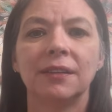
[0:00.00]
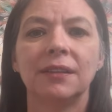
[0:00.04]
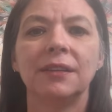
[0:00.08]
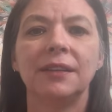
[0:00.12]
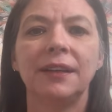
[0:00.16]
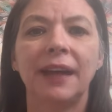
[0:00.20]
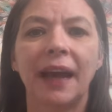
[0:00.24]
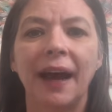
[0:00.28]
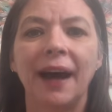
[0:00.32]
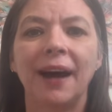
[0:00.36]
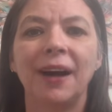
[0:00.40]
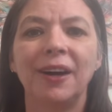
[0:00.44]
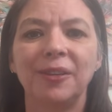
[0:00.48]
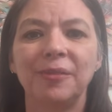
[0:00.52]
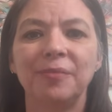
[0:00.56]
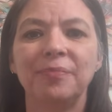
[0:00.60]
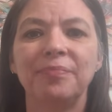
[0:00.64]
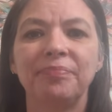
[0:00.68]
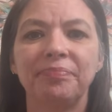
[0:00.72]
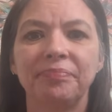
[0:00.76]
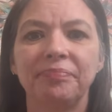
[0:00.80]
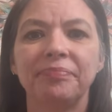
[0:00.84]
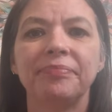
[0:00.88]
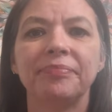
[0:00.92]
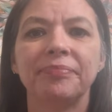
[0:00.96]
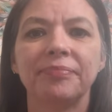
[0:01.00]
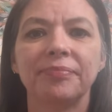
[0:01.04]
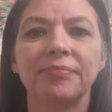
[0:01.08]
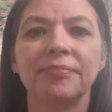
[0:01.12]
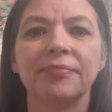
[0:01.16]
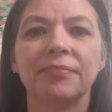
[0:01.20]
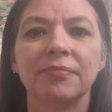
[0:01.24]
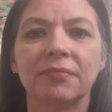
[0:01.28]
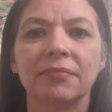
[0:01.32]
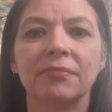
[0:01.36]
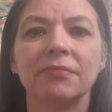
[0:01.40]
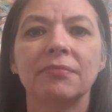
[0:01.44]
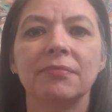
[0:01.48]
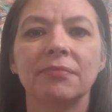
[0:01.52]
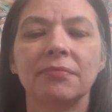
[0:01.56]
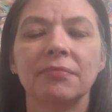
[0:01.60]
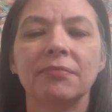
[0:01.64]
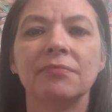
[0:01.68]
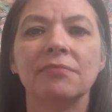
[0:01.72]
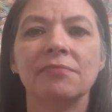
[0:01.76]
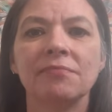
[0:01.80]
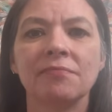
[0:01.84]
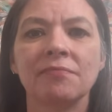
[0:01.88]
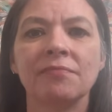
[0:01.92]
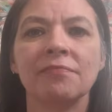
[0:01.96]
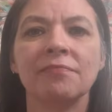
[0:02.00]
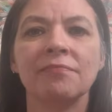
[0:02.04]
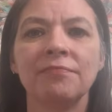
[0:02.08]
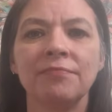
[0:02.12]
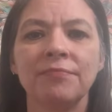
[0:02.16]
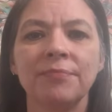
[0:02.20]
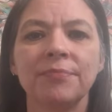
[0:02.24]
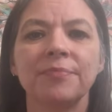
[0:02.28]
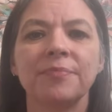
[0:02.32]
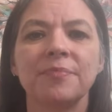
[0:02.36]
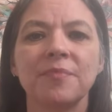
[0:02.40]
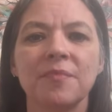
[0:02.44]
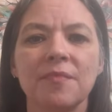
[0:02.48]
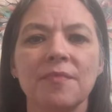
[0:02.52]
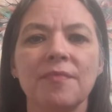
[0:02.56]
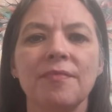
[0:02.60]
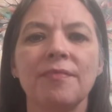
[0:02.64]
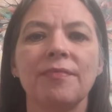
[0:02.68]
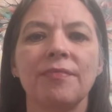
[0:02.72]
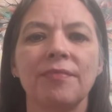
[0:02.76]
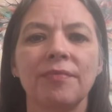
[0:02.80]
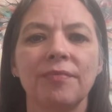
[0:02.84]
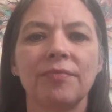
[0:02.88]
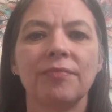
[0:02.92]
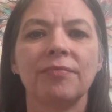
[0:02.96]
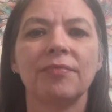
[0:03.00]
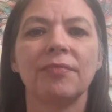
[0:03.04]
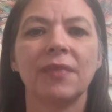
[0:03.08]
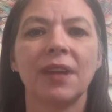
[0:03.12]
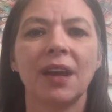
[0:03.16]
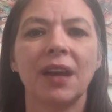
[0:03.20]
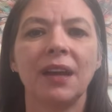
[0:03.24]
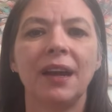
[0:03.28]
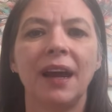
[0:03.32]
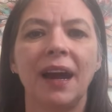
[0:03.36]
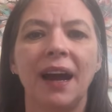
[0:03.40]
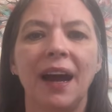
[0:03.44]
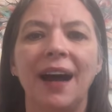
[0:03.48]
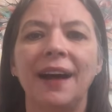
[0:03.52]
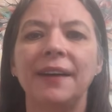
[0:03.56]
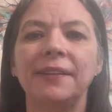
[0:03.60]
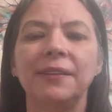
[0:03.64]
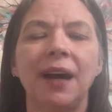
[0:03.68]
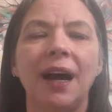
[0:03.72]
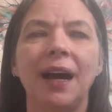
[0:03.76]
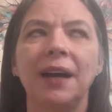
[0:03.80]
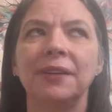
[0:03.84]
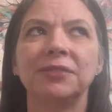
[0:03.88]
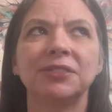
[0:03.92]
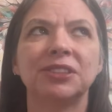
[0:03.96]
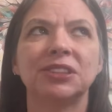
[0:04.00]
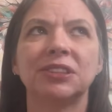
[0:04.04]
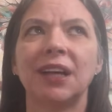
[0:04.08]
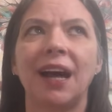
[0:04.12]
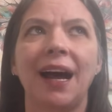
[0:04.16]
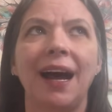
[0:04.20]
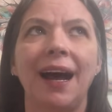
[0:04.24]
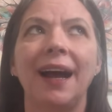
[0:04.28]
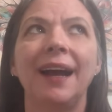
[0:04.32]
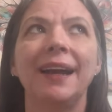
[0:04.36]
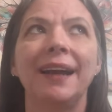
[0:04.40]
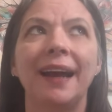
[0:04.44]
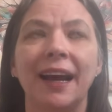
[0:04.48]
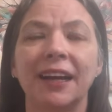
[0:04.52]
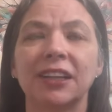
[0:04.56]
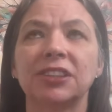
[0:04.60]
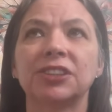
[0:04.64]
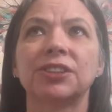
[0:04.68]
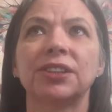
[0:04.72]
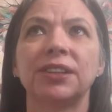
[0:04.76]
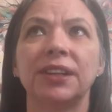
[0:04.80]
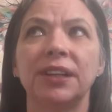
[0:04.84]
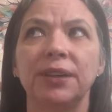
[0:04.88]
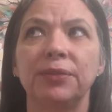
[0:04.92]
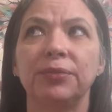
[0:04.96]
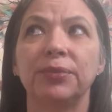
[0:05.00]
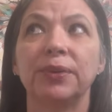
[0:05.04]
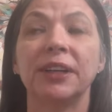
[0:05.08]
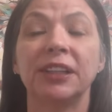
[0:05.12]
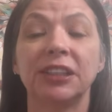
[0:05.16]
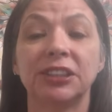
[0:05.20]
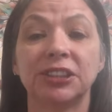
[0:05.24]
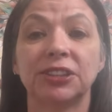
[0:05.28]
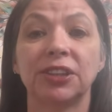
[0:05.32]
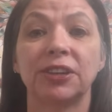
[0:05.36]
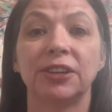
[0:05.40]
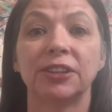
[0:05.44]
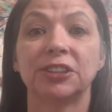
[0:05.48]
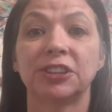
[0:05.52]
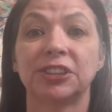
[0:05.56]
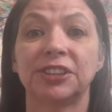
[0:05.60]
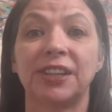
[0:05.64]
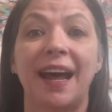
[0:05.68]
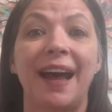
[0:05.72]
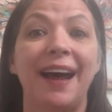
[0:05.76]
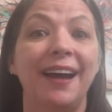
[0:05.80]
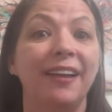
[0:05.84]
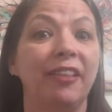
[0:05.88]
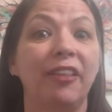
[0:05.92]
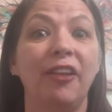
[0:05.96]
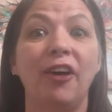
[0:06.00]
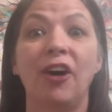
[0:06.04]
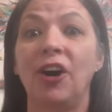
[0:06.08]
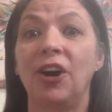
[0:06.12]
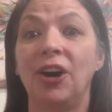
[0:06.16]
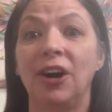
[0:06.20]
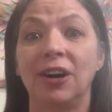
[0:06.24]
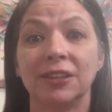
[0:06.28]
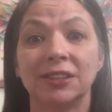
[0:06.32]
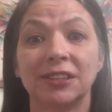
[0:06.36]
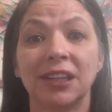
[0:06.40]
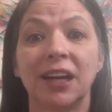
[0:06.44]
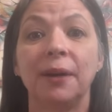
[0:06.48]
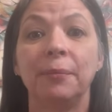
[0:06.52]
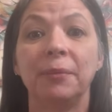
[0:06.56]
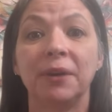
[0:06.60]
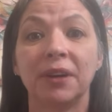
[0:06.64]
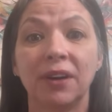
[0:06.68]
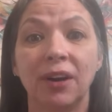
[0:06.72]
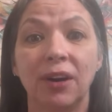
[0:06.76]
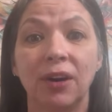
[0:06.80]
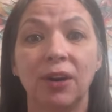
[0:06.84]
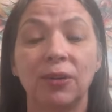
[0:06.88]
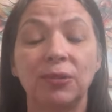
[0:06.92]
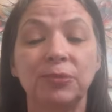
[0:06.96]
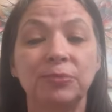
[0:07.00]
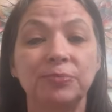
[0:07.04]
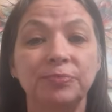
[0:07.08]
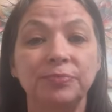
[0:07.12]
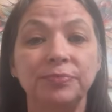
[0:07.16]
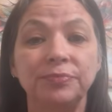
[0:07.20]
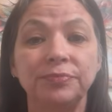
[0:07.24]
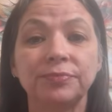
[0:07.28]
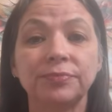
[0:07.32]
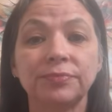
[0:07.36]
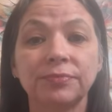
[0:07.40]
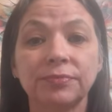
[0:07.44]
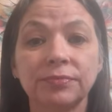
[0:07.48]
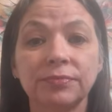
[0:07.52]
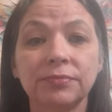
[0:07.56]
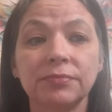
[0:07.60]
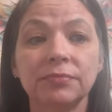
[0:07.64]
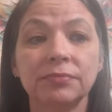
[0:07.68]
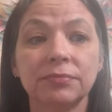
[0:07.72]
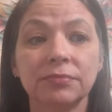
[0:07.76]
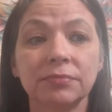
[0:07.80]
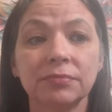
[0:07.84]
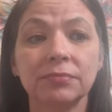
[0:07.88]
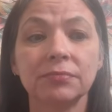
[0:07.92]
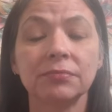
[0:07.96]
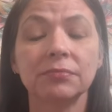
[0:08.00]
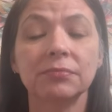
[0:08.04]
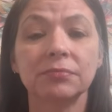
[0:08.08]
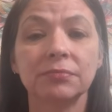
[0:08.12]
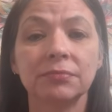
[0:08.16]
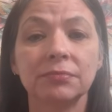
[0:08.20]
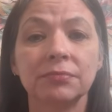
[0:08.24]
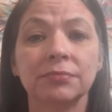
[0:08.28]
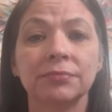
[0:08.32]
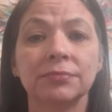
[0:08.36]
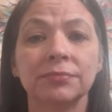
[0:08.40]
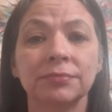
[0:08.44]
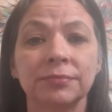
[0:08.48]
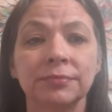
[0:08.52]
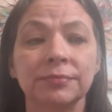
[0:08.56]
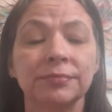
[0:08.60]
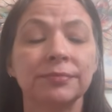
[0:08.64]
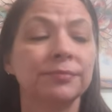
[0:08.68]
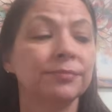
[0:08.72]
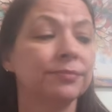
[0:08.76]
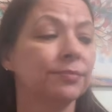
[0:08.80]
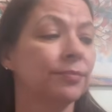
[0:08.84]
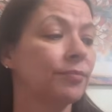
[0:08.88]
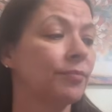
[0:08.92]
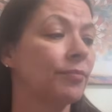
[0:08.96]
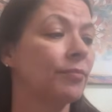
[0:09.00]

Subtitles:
Yeah. Mhm. Yeah, I actually researched that long time ago. Mhm.